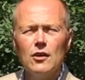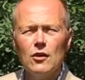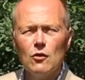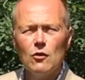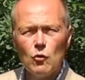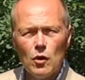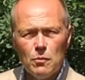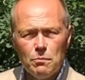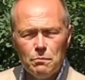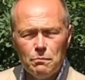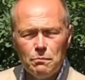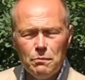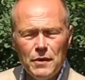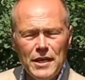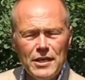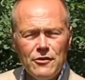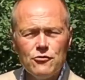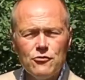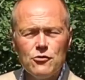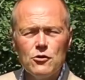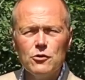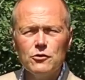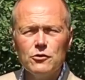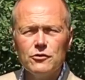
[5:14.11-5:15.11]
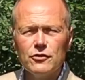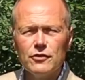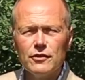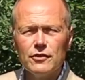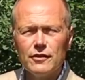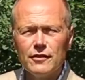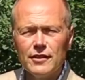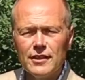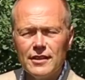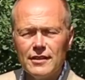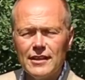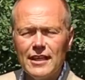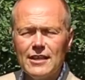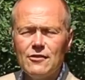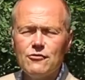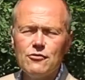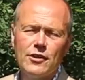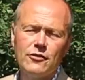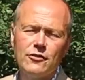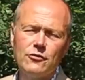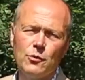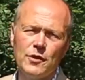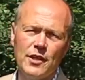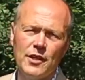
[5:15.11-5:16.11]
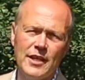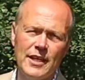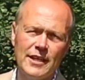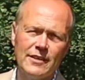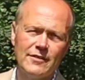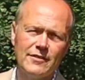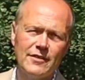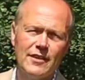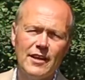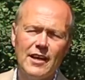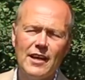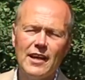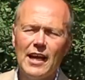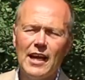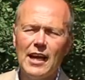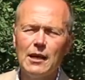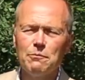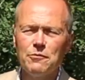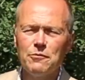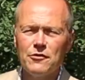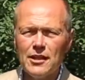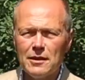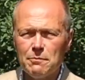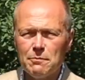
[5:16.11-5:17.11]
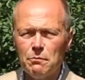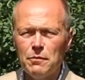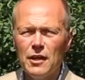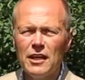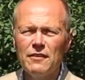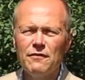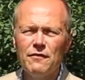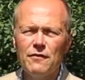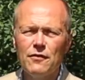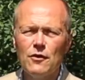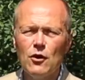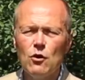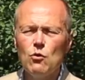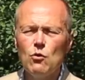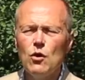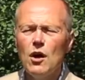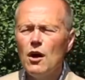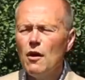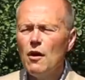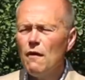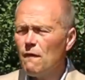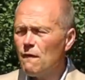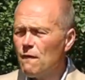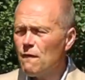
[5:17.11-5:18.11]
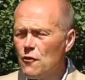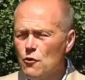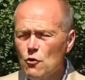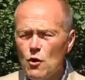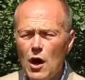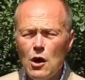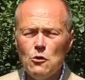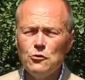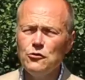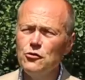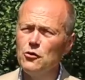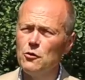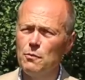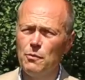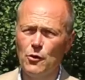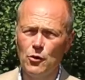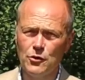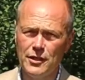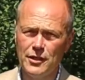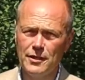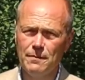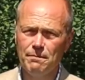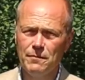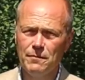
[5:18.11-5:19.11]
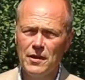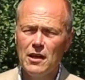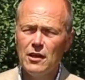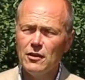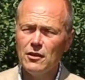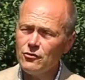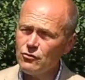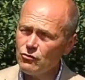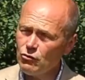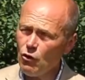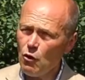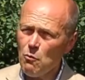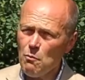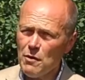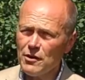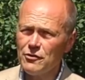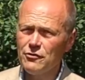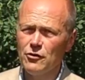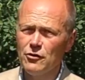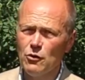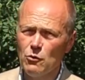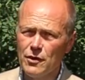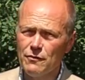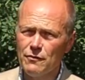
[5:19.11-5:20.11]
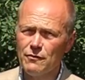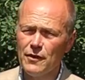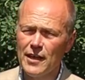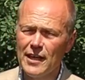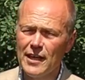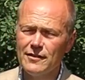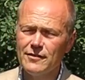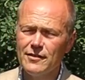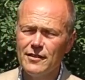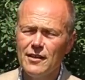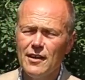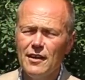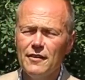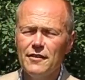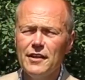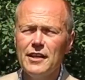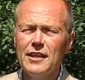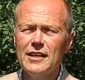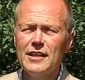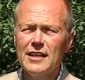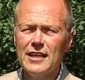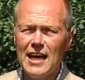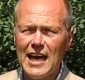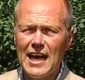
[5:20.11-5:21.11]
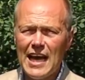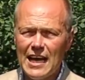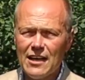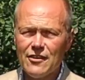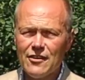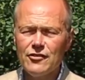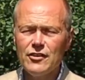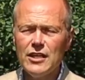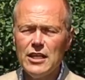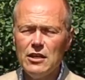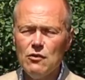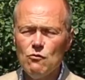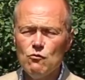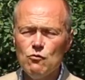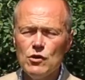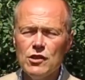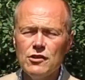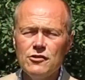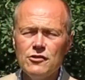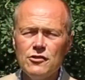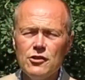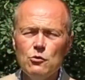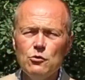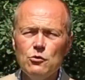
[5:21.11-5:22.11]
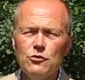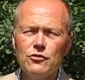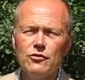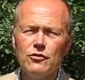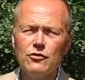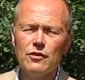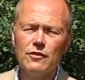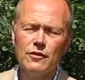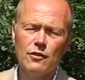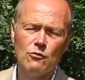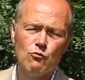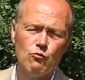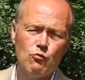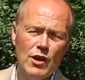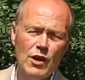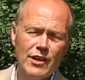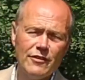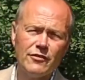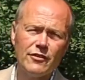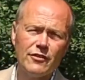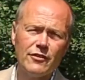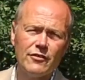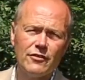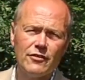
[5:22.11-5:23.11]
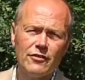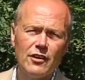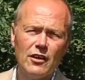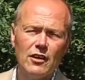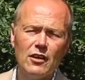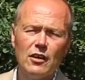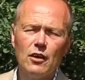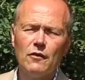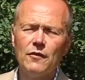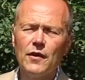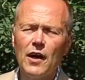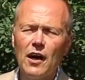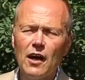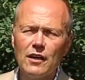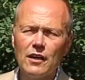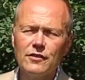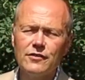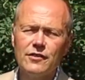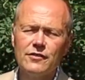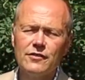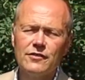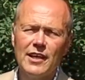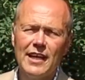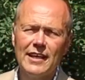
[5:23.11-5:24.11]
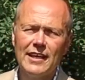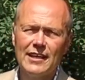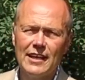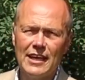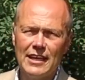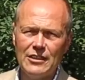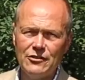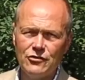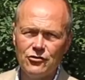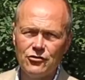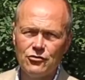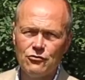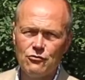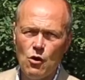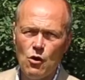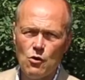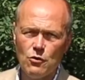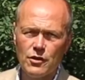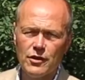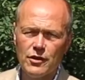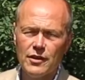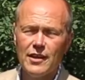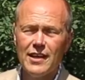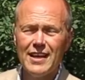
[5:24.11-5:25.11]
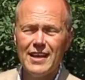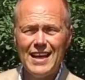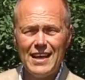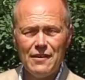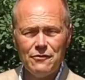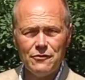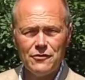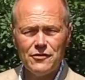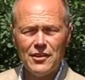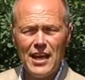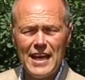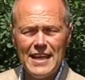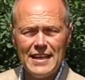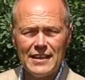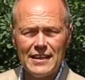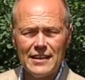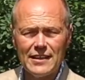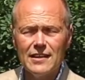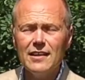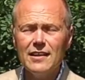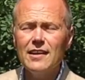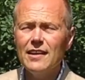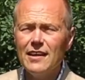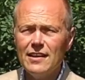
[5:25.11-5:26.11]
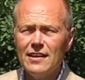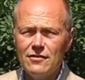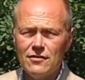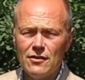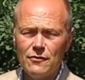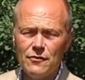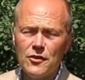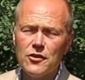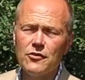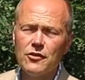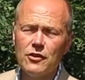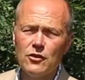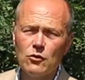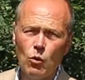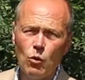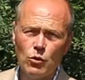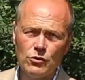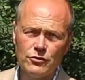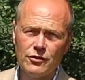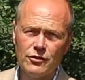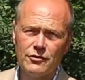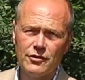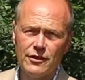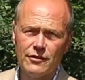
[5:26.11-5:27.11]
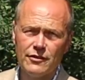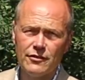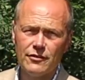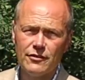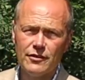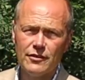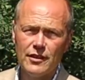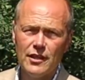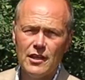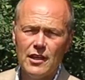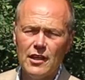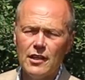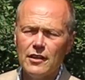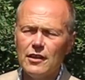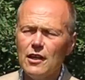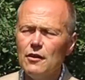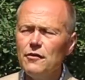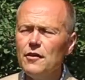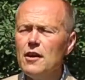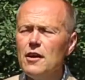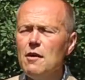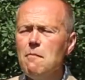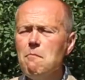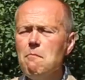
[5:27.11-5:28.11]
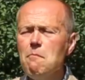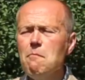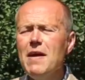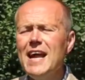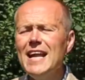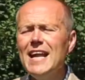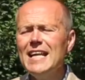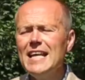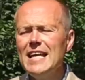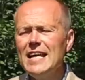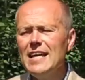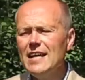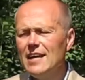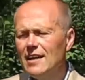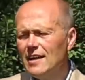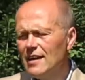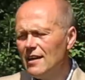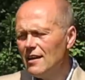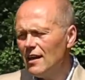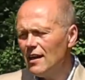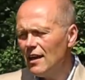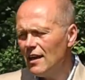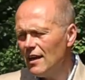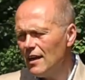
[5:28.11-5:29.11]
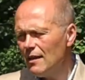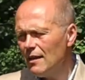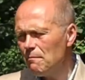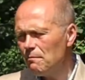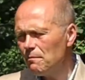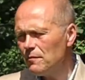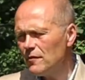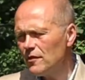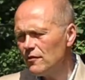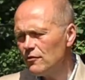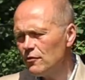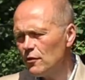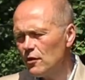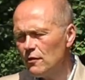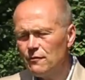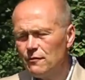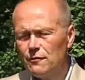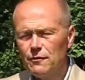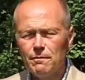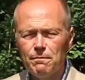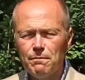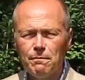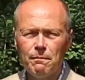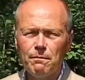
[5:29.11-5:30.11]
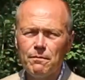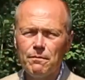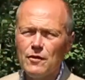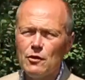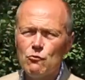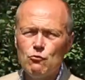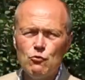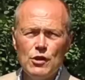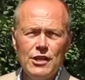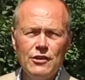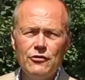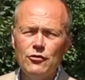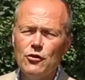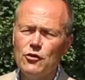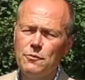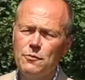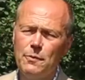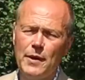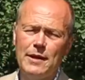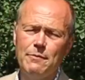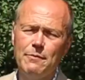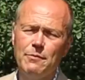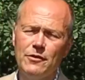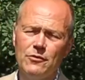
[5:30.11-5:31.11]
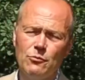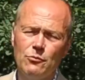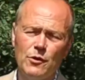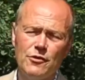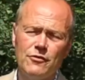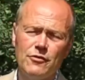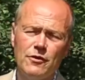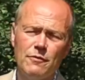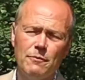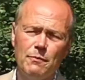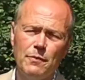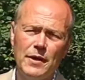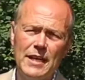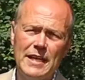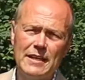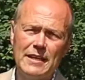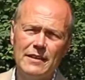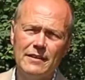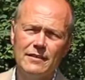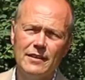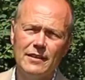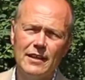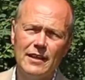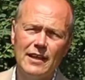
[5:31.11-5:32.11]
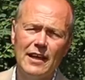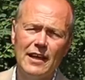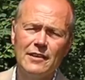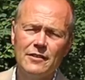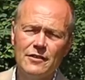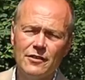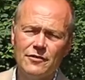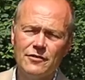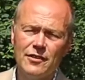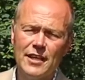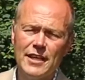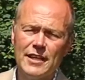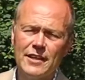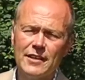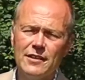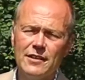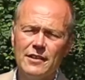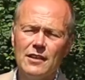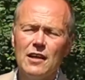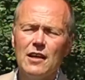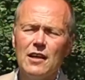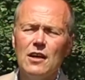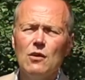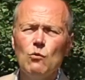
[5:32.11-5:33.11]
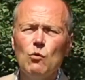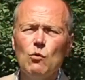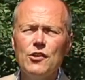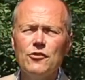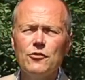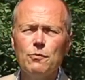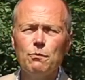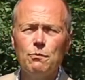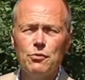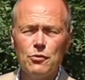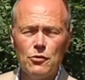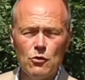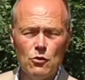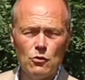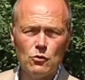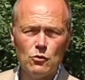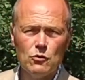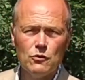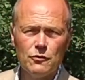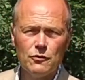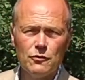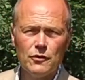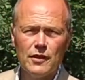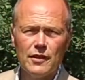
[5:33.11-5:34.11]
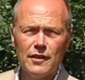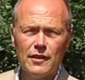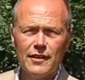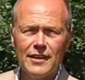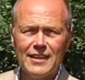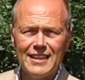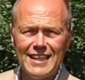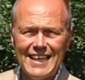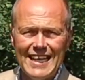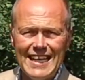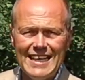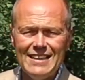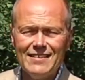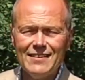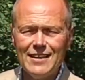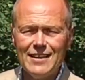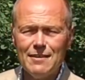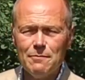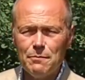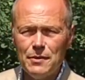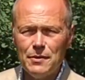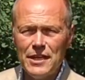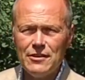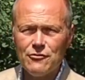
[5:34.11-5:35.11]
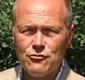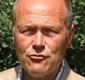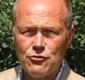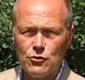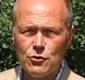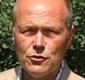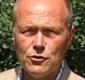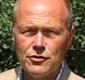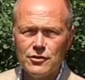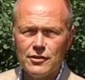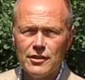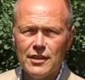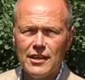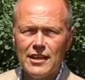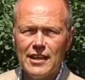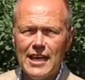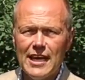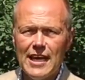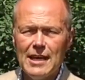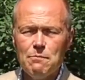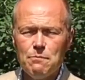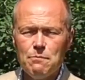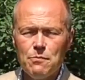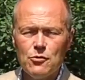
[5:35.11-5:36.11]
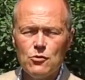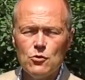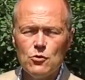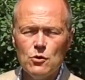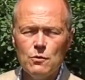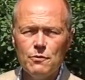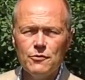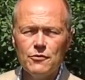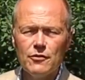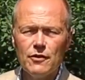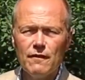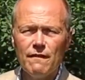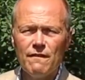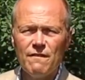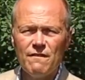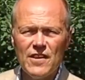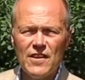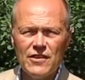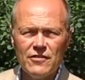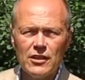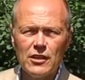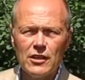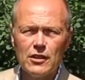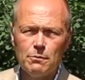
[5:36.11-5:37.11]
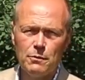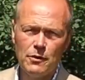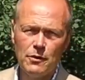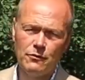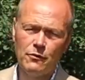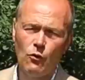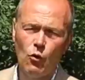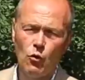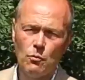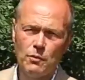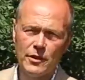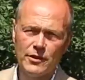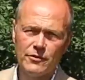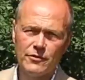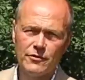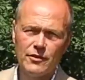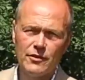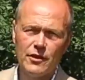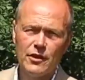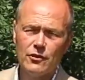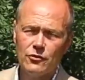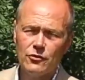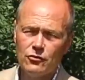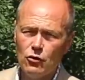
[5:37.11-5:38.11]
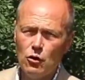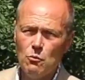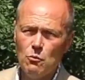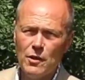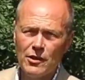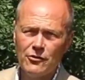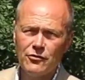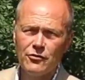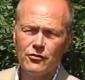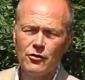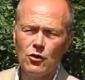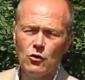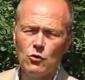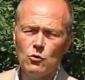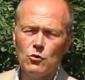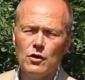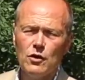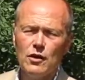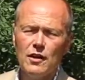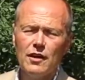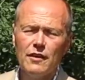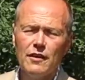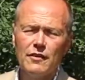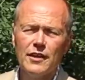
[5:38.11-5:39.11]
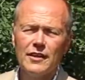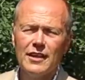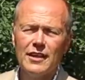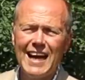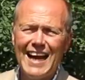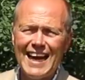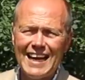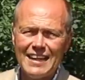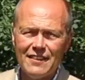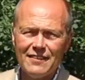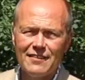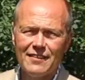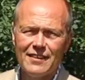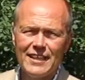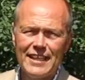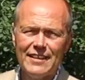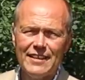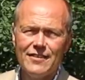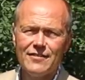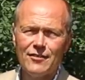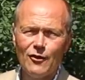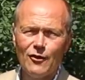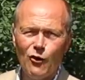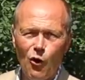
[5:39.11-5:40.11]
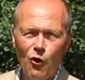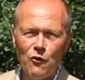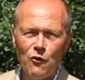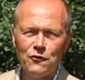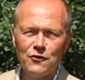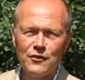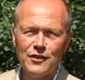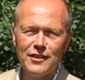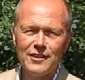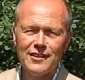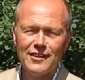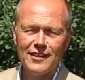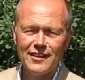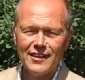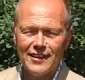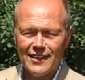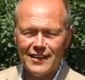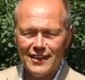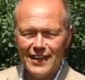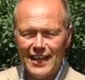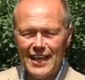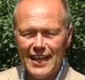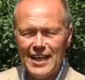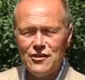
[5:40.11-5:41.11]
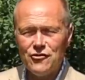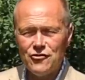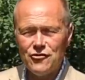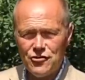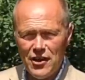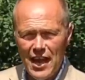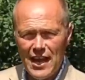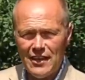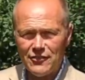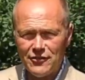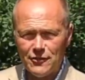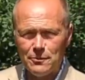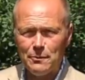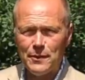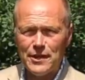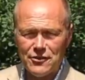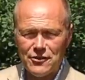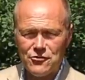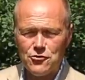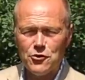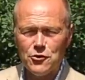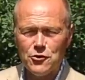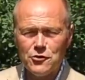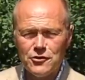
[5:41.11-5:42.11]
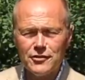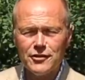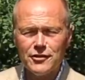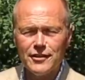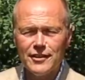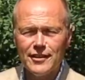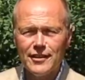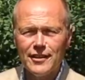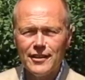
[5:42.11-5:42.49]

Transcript: Well, beetroot, the nitrates within it, helps that blood flow throughout your body. So much so, in fact, that it can actually reduce the risks of heart attack and stroke if taken in sufficient quantities. Now, there are many sort of research papers which have been undertaken which prove that eating beetroot improves physical performance. So much so that athletes often ingest beetroot